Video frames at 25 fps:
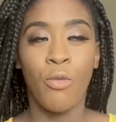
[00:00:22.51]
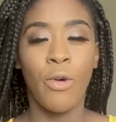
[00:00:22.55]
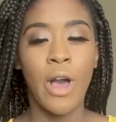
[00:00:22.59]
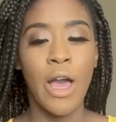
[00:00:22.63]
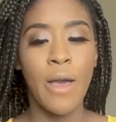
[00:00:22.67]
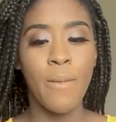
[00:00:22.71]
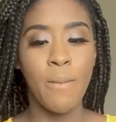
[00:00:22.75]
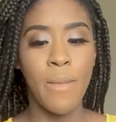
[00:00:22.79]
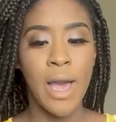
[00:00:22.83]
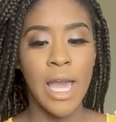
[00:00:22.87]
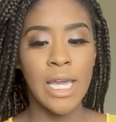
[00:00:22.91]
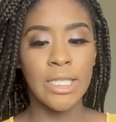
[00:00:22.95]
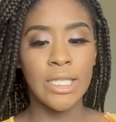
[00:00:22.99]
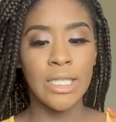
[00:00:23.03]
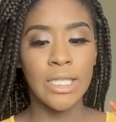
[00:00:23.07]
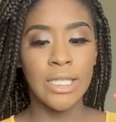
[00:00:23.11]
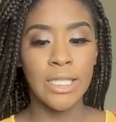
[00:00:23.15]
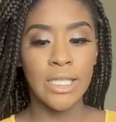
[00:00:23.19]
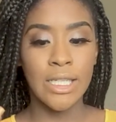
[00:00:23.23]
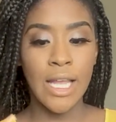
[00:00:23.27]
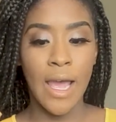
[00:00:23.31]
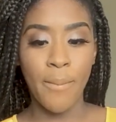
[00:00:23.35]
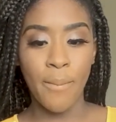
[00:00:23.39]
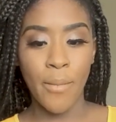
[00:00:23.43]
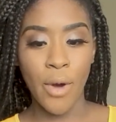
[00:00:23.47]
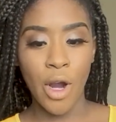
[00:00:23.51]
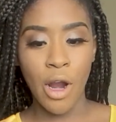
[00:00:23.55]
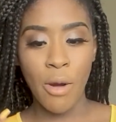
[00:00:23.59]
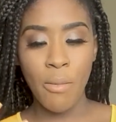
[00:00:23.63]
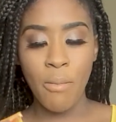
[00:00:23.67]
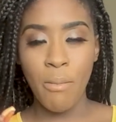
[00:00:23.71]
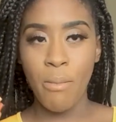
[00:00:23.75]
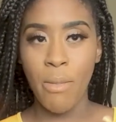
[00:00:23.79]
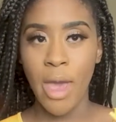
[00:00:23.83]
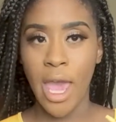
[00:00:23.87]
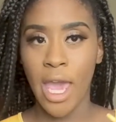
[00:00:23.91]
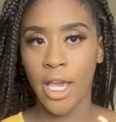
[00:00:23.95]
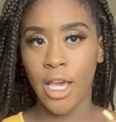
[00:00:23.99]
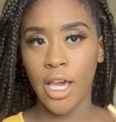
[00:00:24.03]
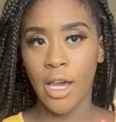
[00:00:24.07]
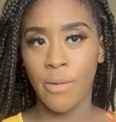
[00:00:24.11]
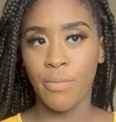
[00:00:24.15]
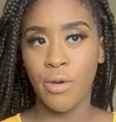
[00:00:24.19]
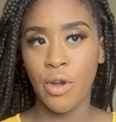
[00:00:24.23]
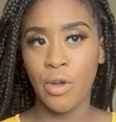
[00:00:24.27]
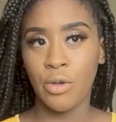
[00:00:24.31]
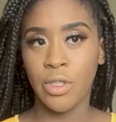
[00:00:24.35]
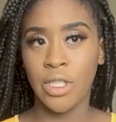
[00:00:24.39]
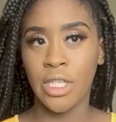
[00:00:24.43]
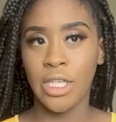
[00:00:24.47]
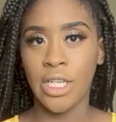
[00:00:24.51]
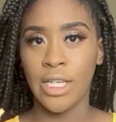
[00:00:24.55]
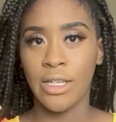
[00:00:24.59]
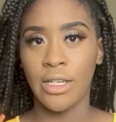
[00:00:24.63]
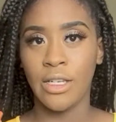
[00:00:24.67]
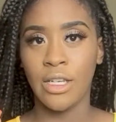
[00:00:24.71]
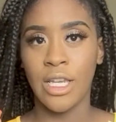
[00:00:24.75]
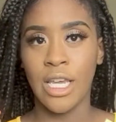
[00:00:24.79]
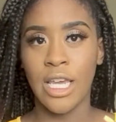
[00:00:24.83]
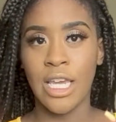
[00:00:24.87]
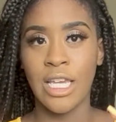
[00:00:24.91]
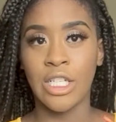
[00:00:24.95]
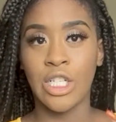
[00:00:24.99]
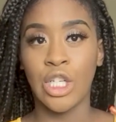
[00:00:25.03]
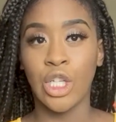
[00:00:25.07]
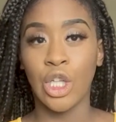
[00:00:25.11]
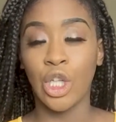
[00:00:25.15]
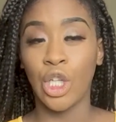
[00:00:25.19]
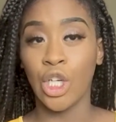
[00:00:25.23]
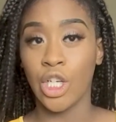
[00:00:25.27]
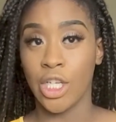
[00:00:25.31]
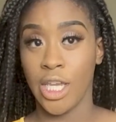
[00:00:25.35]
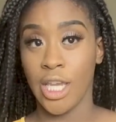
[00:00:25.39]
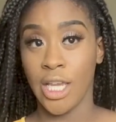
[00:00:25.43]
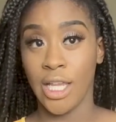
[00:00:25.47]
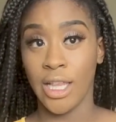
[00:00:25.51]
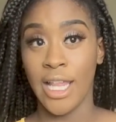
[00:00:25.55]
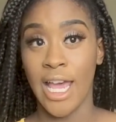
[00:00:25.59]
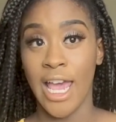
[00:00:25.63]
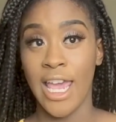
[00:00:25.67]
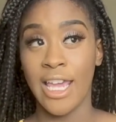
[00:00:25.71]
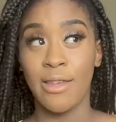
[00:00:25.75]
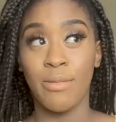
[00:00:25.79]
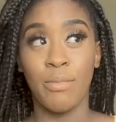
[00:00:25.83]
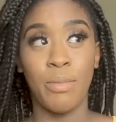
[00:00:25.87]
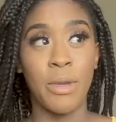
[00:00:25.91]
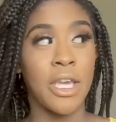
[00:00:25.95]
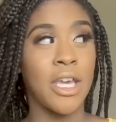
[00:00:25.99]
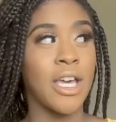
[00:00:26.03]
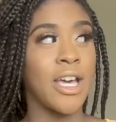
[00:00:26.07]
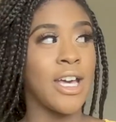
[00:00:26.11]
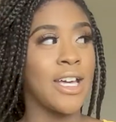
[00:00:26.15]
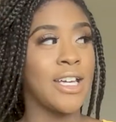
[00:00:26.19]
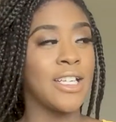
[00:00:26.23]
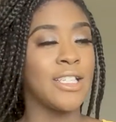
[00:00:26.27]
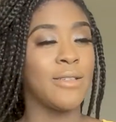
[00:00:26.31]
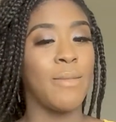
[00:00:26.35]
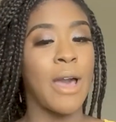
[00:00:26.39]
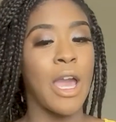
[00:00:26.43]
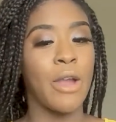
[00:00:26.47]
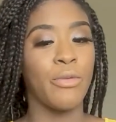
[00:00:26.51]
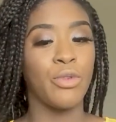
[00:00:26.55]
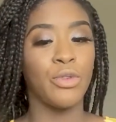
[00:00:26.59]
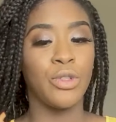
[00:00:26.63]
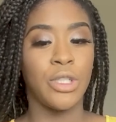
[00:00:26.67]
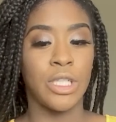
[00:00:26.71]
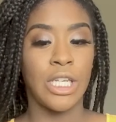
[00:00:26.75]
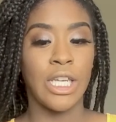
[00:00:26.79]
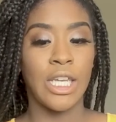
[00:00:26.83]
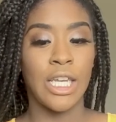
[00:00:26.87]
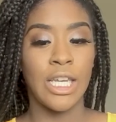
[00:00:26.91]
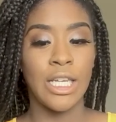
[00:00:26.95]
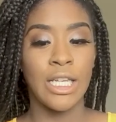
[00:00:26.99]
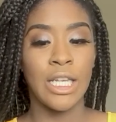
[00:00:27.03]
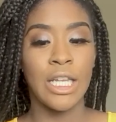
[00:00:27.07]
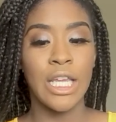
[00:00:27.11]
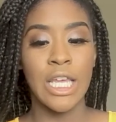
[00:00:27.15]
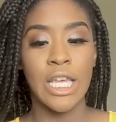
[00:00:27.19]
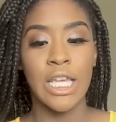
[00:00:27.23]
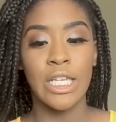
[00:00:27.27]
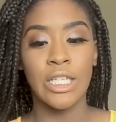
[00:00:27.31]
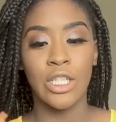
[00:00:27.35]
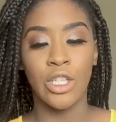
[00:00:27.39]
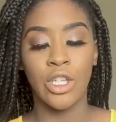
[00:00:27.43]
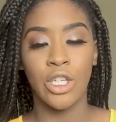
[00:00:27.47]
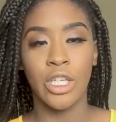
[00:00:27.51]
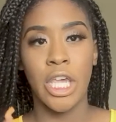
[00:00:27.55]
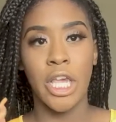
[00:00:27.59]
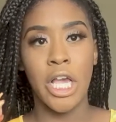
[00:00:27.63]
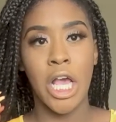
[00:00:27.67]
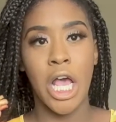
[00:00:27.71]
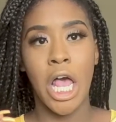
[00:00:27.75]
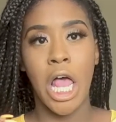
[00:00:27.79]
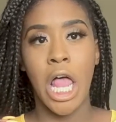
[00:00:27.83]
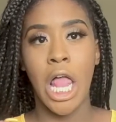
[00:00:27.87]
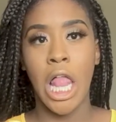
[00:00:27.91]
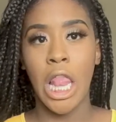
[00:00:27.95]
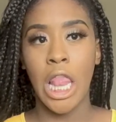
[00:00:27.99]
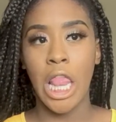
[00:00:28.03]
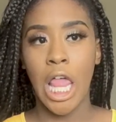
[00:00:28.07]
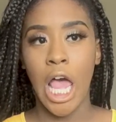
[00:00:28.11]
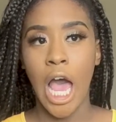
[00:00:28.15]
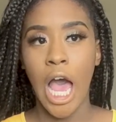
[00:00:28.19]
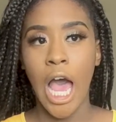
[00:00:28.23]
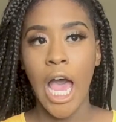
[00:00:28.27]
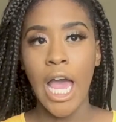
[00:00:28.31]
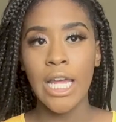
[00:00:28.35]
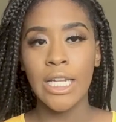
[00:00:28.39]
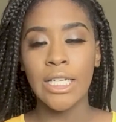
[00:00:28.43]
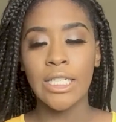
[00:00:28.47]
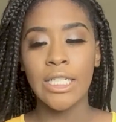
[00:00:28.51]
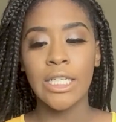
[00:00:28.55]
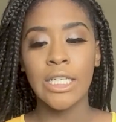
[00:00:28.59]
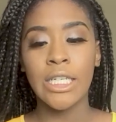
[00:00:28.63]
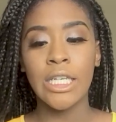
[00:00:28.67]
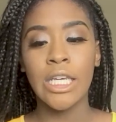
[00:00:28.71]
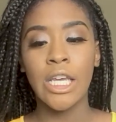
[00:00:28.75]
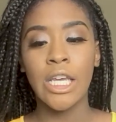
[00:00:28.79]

what my summer makeup routine is looking like, because my routine is looking a lot